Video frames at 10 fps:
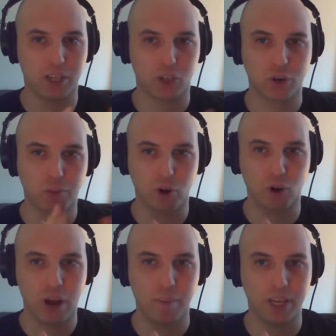extreme
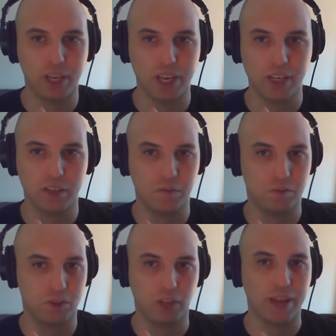programming is
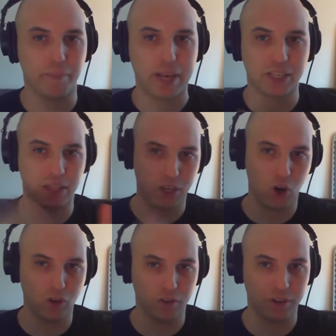like basically
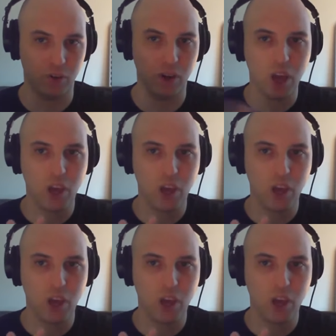code review,